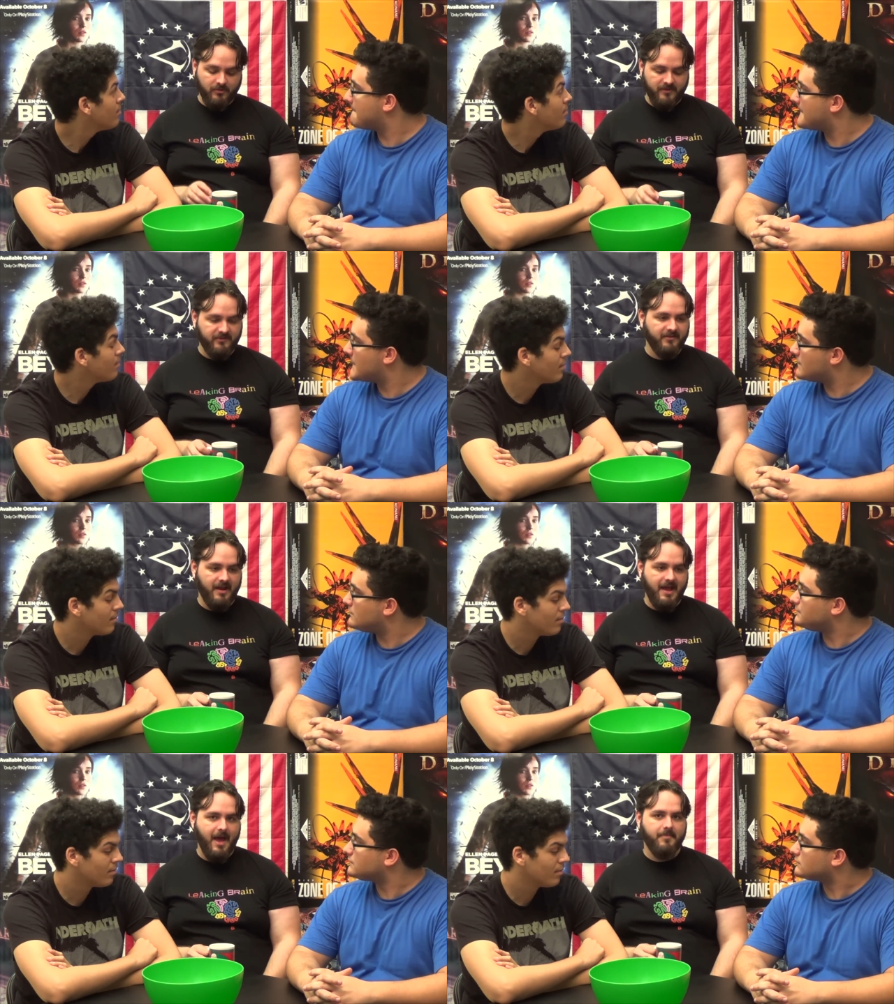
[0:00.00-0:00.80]
Speaker 1: where this is kind
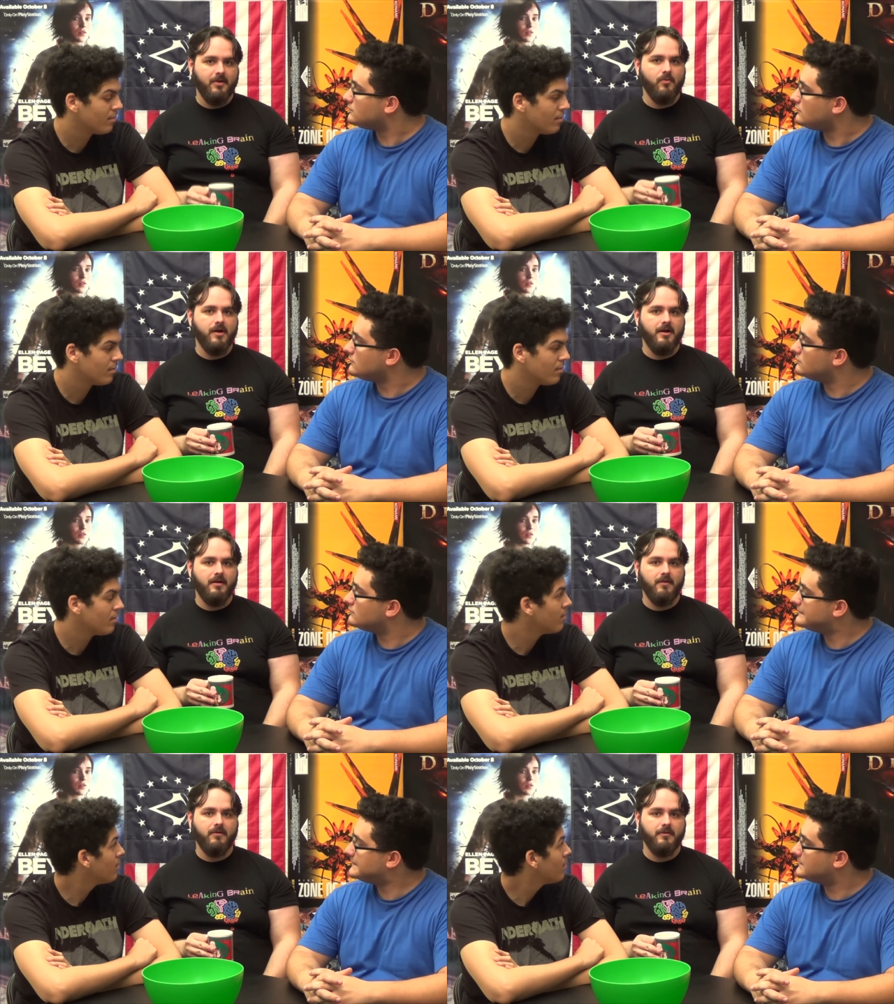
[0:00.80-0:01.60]
of happening,
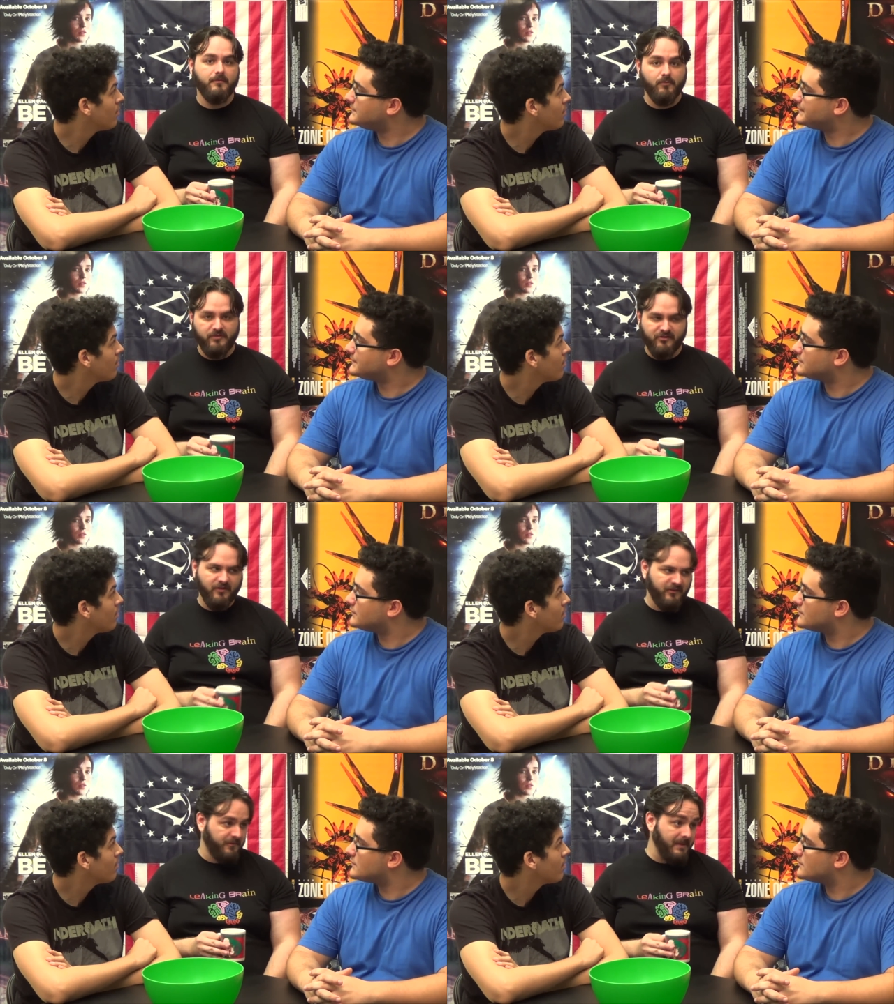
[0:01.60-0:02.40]
where or we're just on
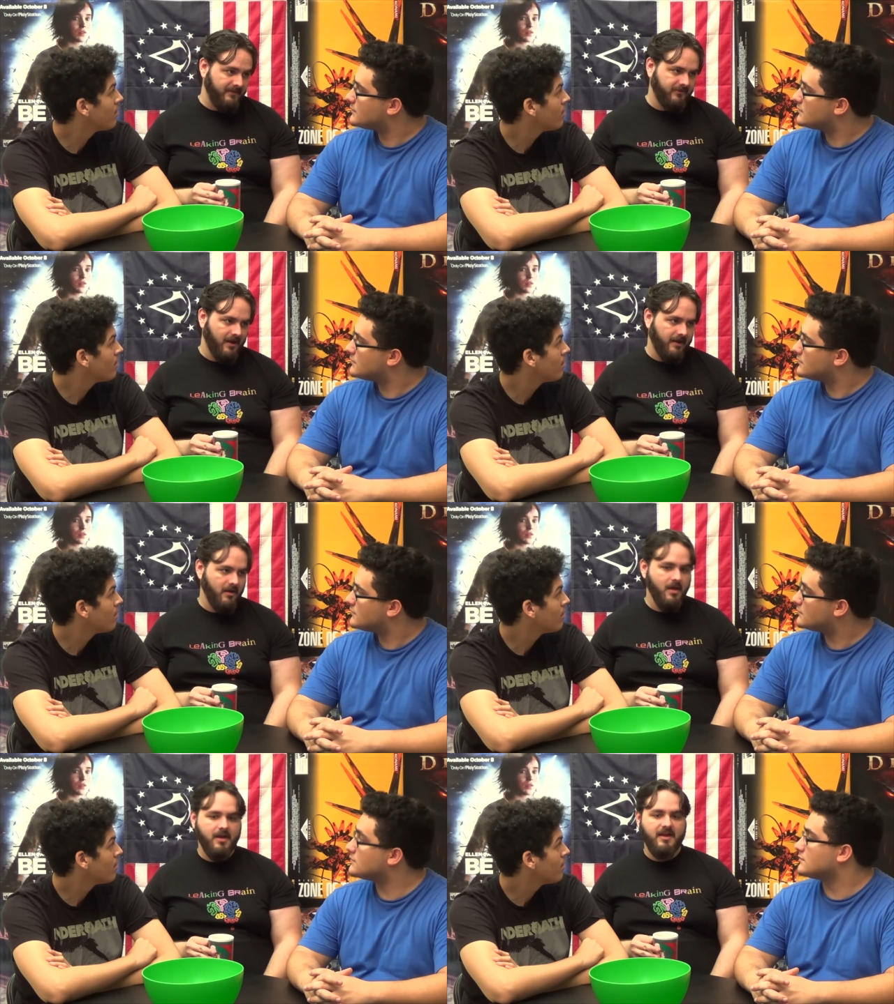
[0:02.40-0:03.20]
the speed side
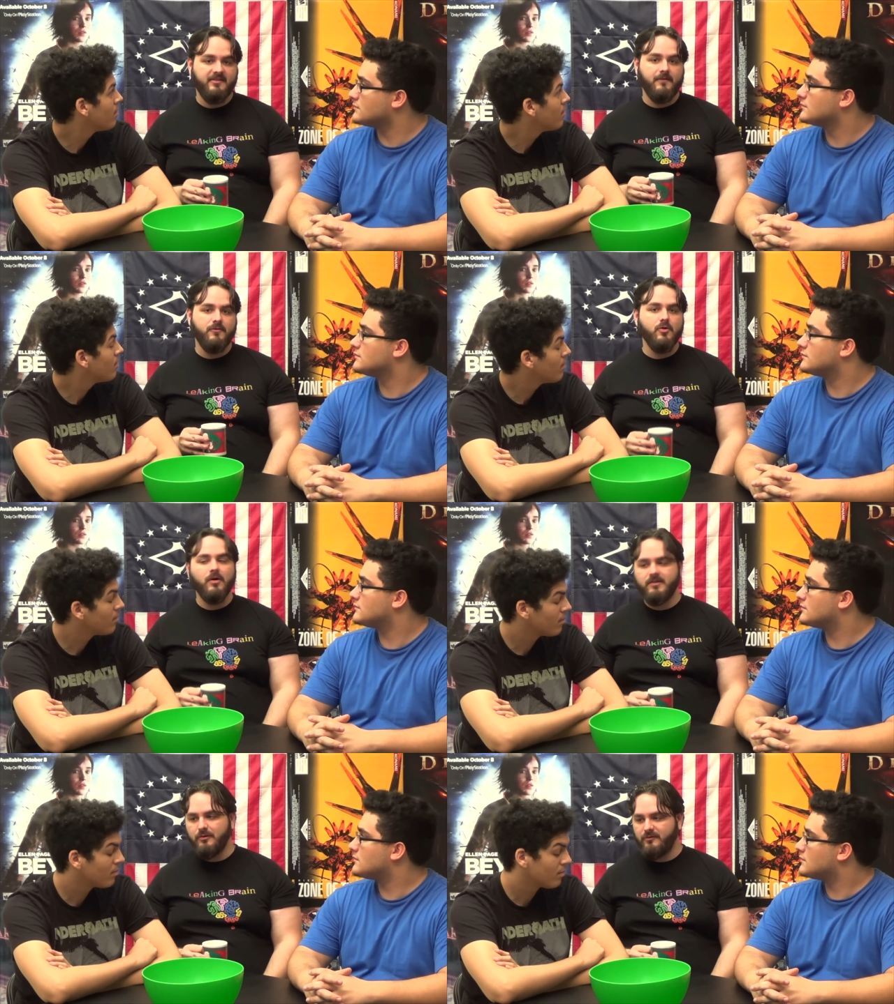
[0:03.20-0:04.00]
mm-hmm. is if you go
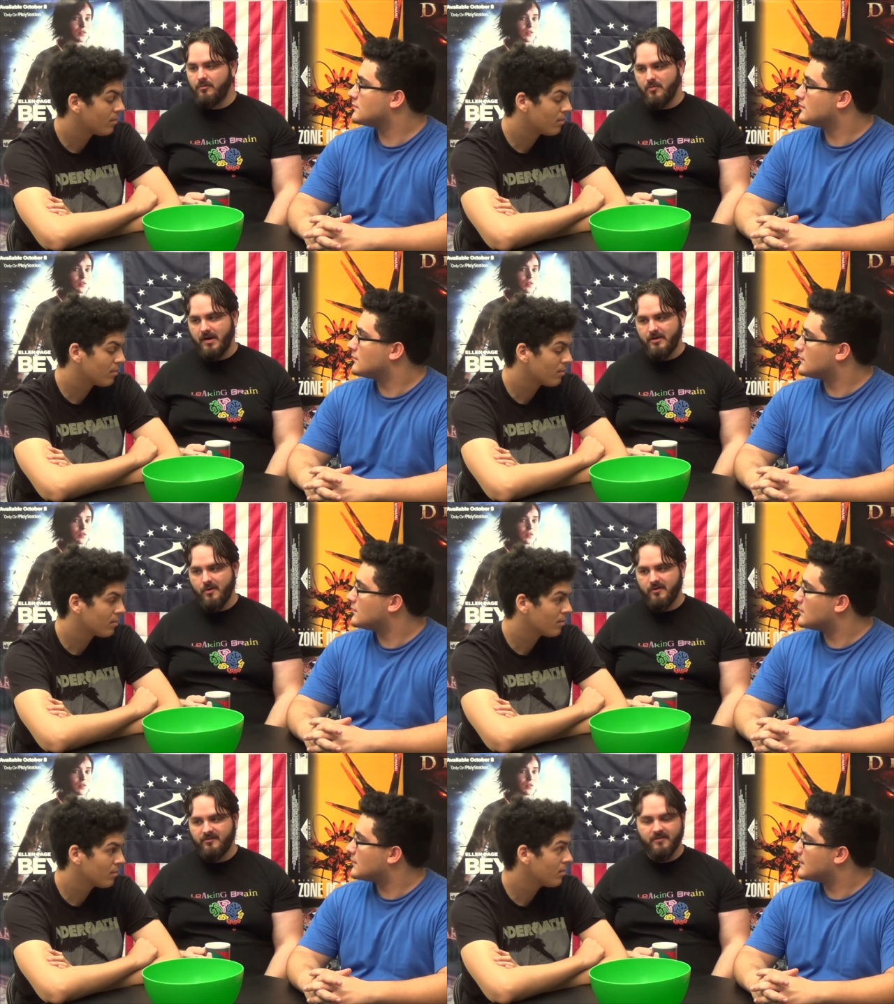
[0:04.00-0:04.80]
on YouTube, you might
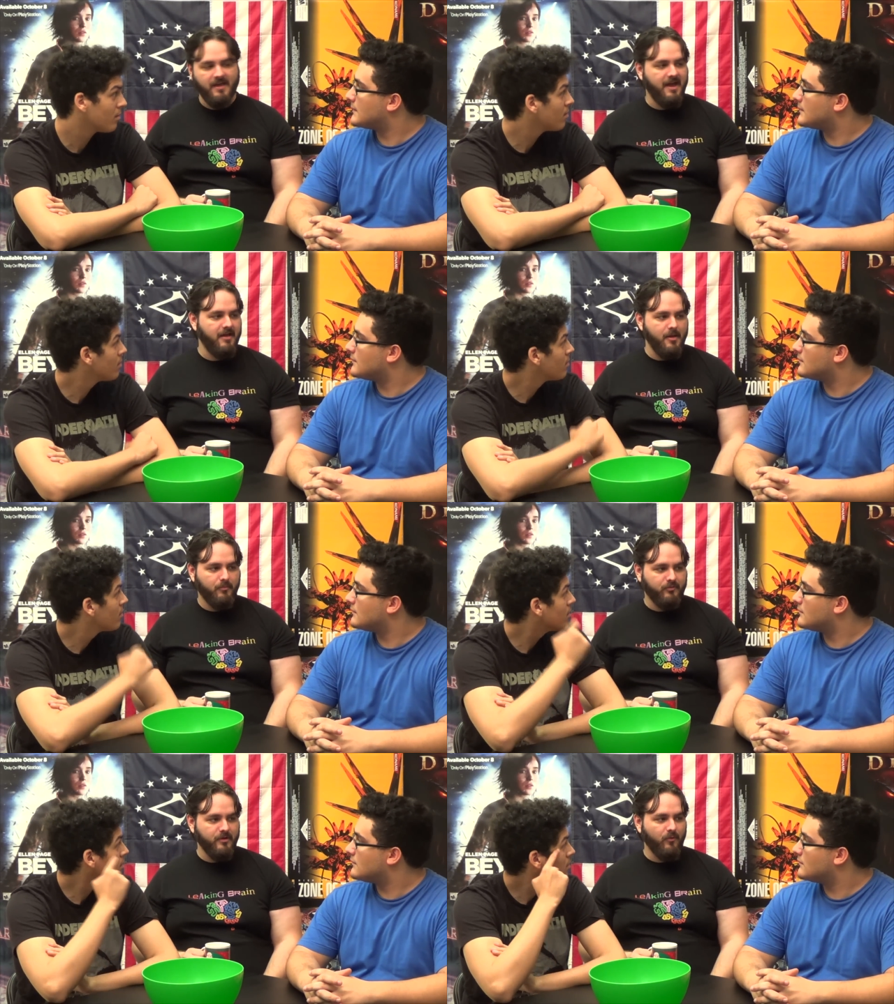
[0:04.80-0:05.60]
notice that
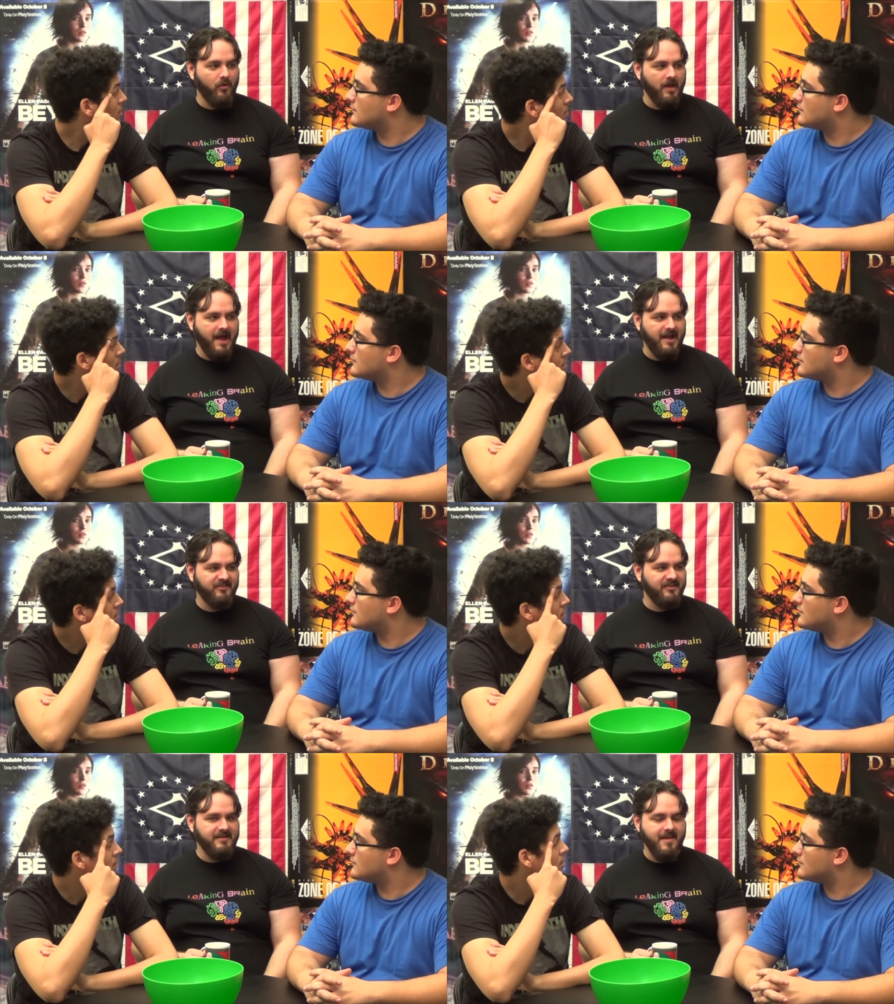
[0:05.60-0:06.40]
pre-roll
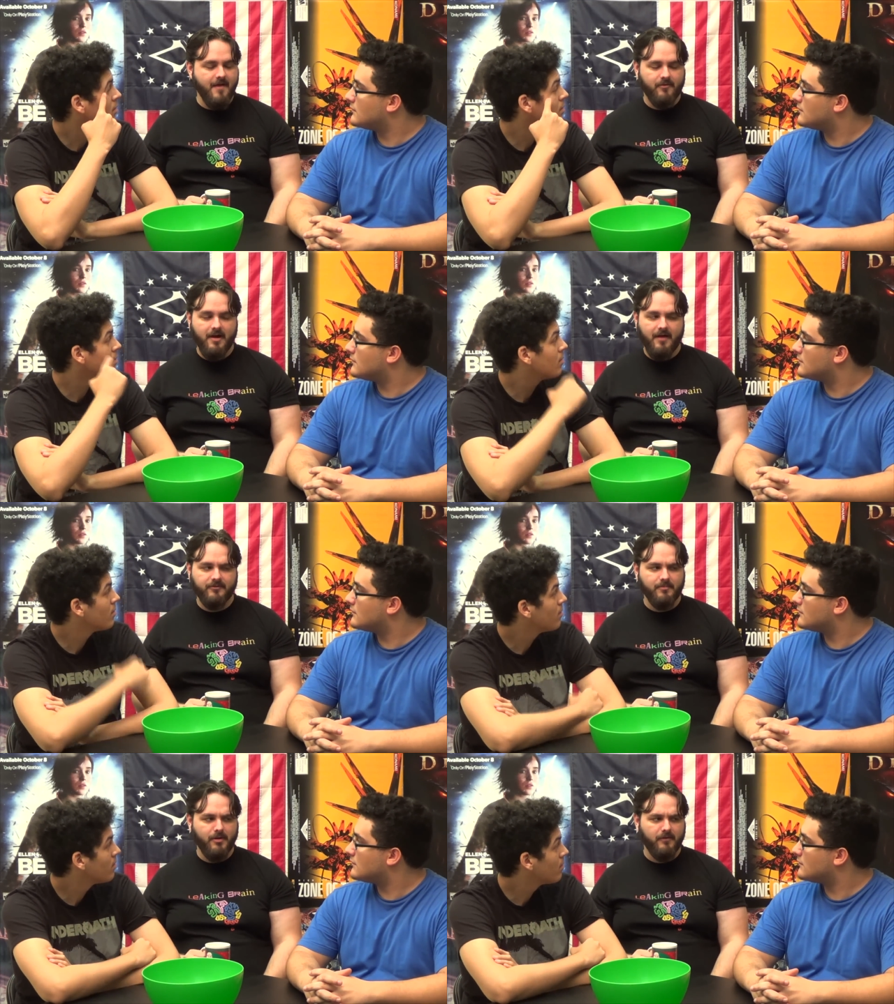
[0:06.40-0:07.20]
ads never have
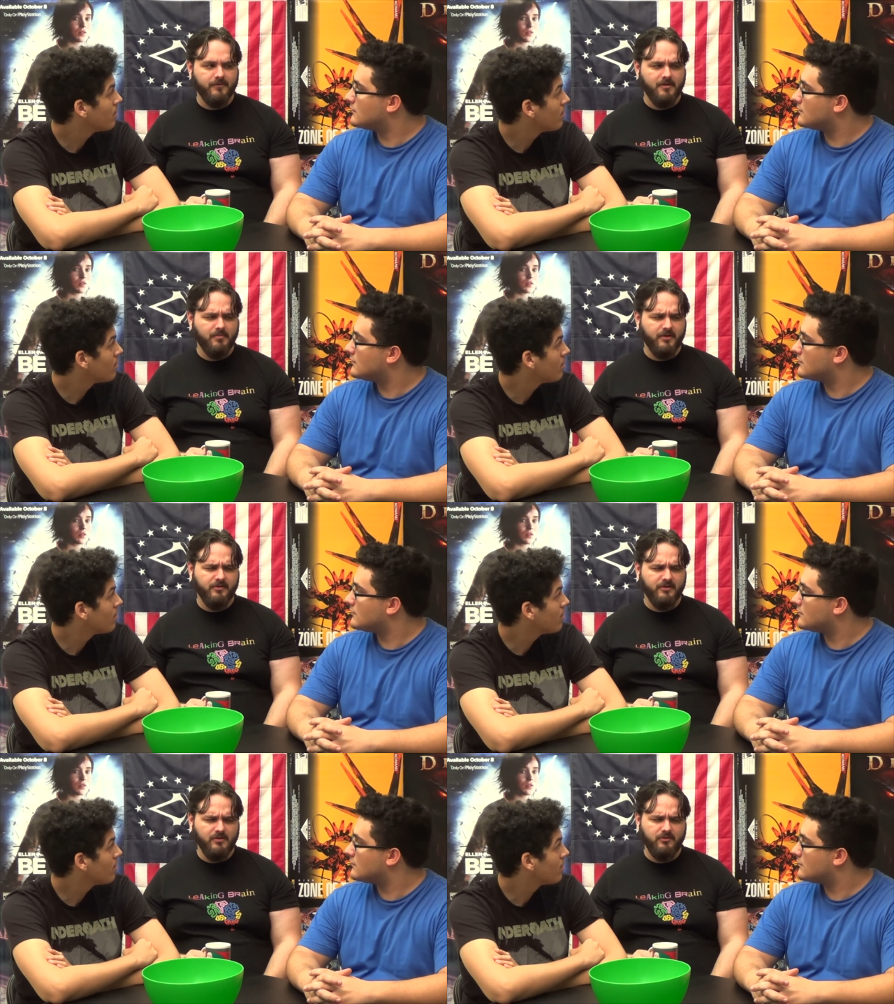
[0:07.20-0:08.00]
to buffer, but your
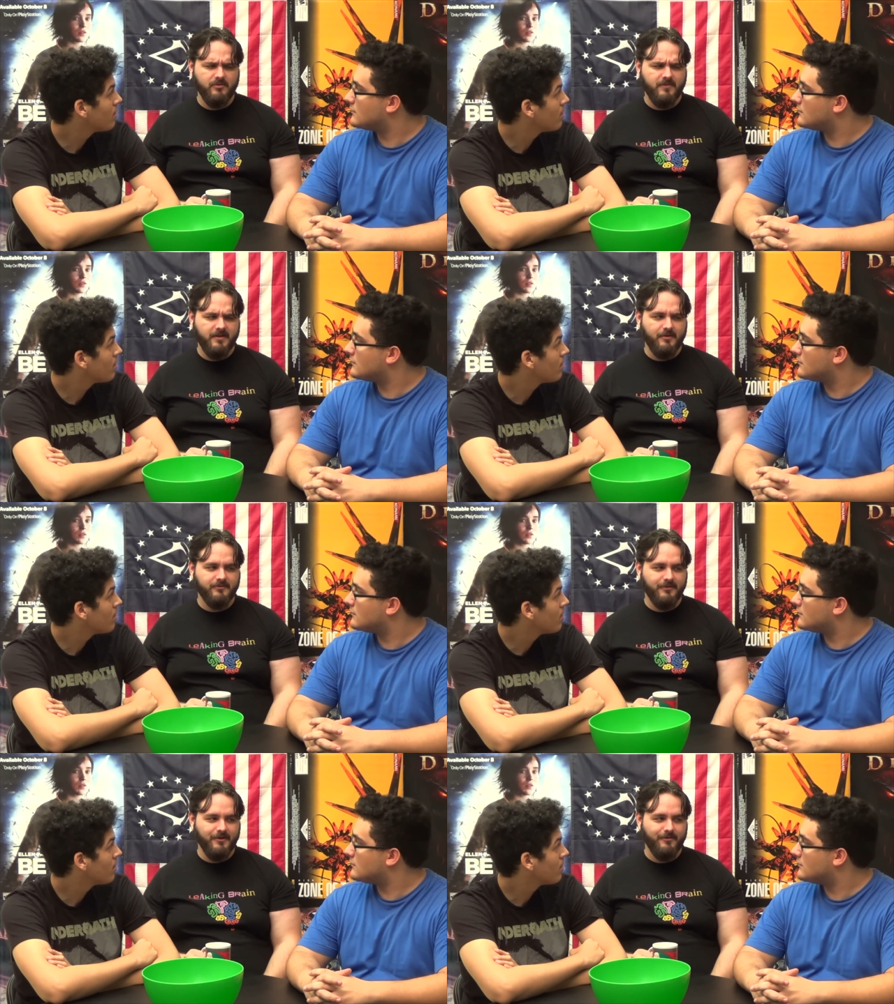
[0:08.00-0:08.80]
YouTube
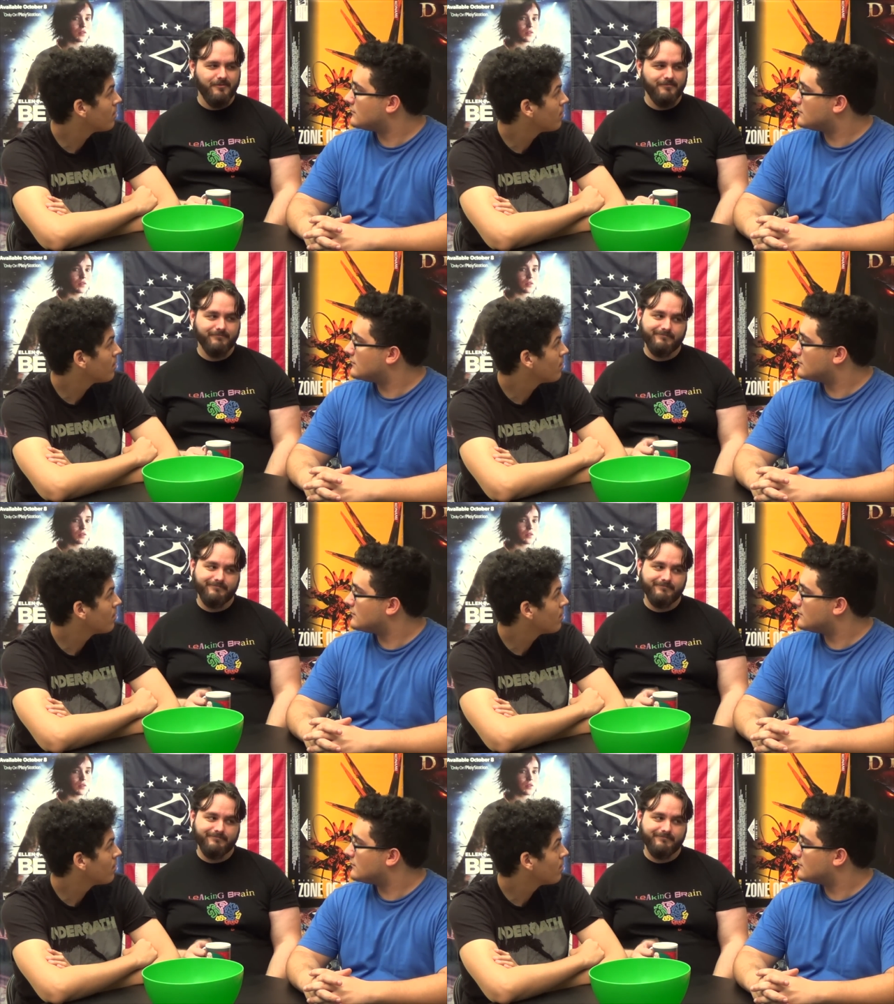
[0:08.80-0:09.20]
videos do.